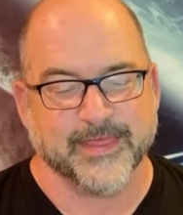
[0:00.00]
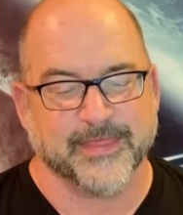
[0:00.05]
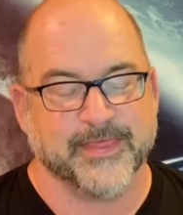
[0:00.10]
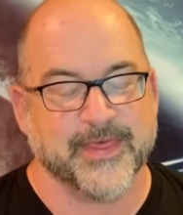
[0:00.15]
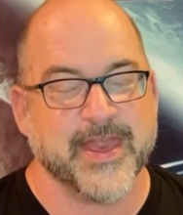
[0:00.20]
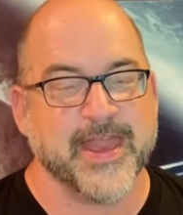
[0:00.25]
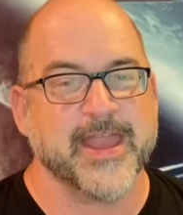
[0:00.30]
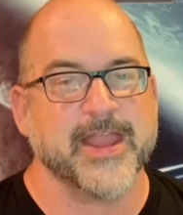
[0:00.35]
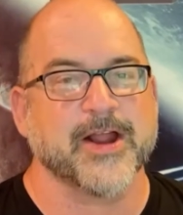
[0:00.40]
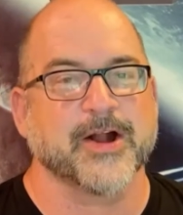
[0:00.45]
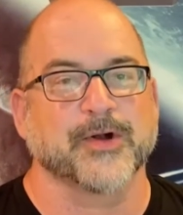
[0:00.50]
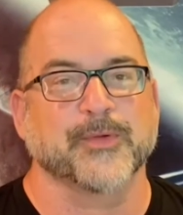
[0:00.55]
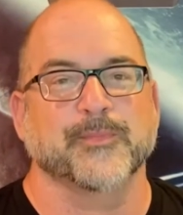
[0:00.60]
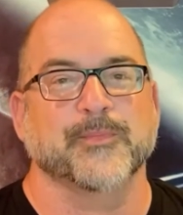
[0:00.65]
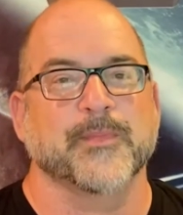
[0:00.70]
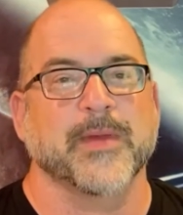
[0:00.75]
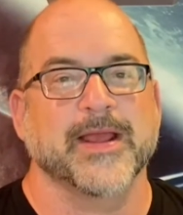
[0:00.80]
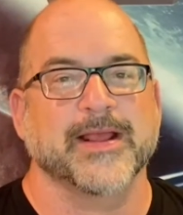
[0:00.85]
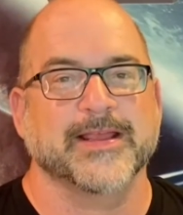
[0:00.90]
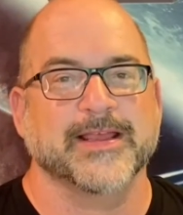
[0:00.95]
they are
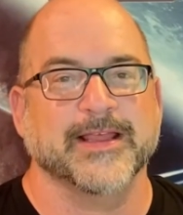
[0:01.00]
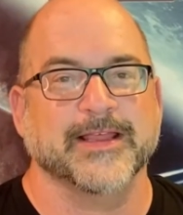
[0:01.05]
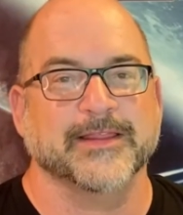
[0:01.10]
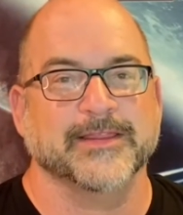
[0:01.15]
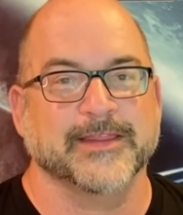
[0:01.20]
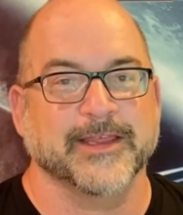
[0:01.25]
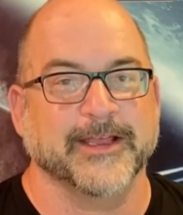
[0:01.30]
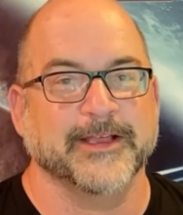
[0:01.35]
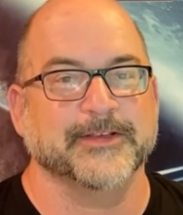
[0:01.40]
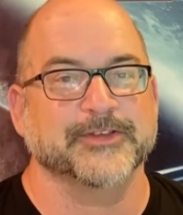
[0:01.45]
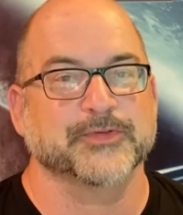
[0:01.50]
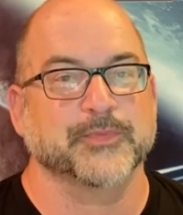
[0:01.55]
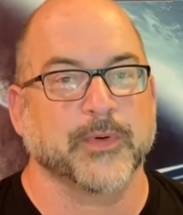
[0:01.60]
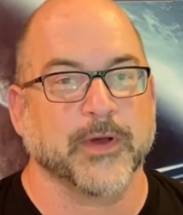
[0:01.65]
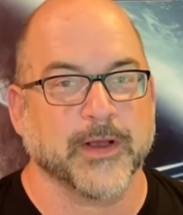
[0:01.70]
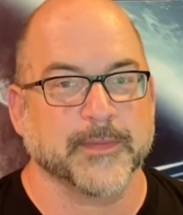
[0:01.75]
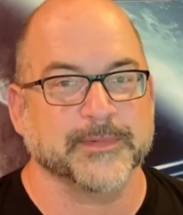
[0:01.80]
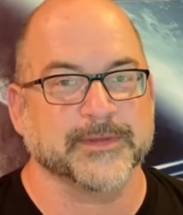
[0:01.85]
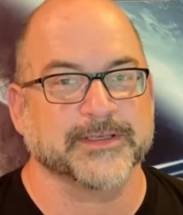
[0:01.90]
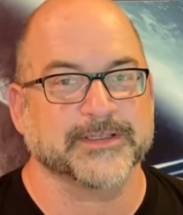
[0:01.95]
making these
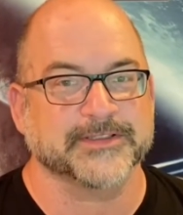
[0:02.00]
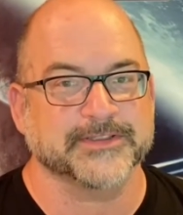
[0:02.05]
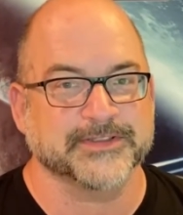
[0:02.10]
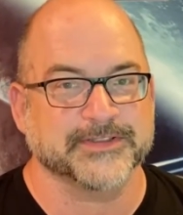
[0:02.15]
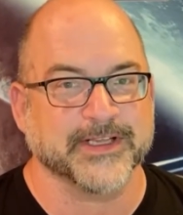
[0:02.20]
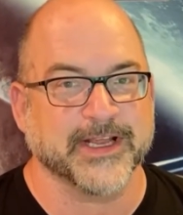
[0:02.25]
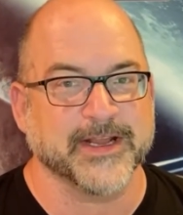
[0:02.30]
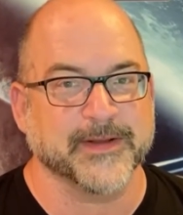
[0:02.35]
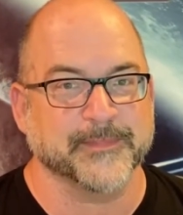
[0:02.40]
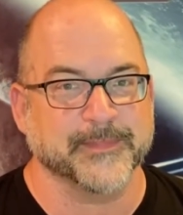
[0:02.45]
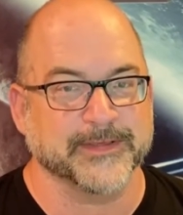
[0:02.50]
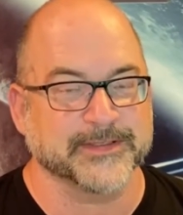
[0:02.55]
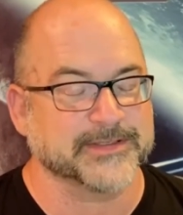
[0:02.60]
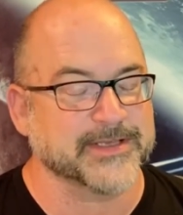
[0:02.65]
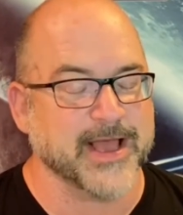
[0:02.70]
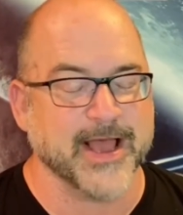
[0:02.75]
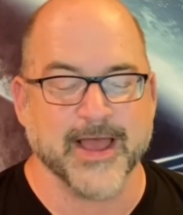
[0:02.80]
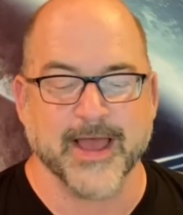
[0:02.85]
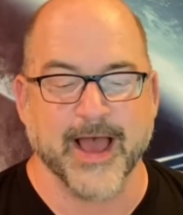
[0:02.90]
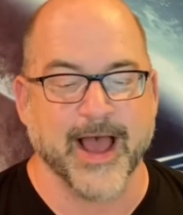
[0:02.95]
public statements.
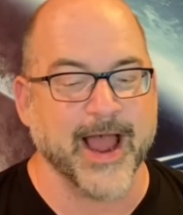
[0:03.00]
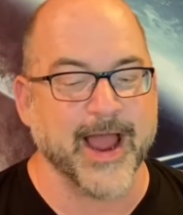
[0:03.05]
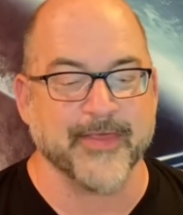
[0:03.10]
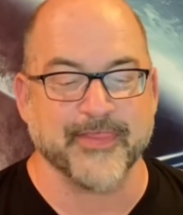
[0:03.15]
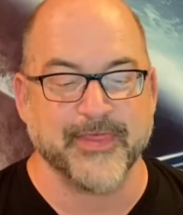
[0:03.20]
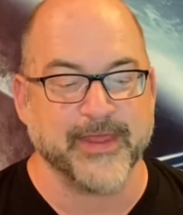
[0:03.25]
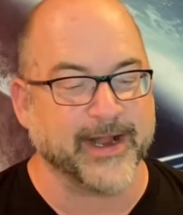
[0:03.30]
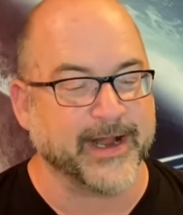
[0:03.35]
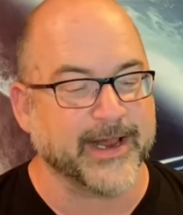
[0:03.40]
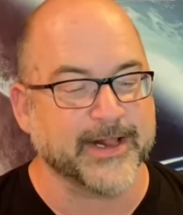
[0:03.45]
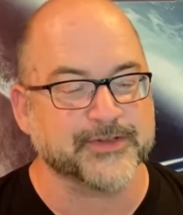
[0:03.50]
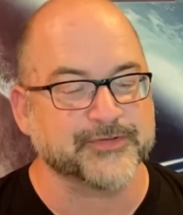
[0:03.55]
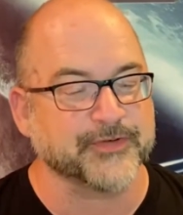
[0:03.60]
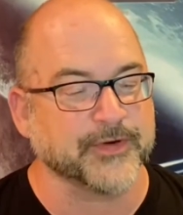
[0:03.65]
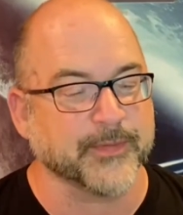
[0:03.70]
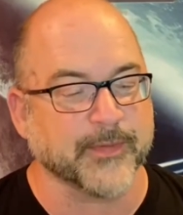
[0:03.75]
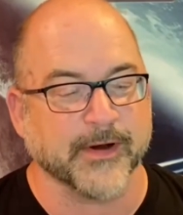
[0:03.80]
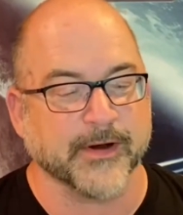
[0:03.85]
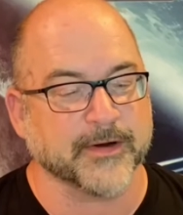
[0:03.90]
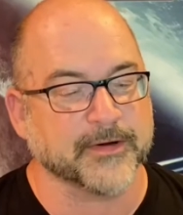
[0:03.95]
I think it's
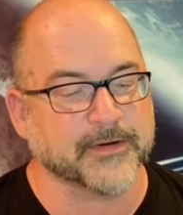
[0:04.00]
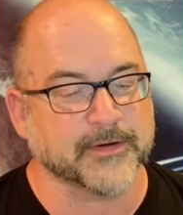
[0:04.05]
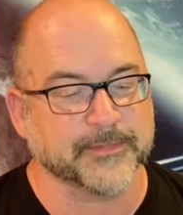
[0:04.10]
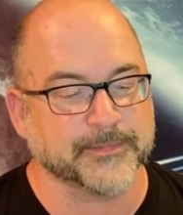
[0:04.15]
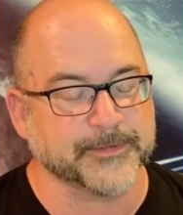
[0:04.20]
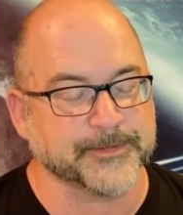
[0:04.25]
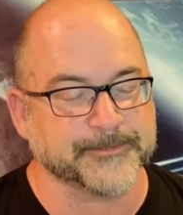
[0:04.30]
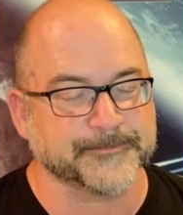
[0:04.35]
remarkable.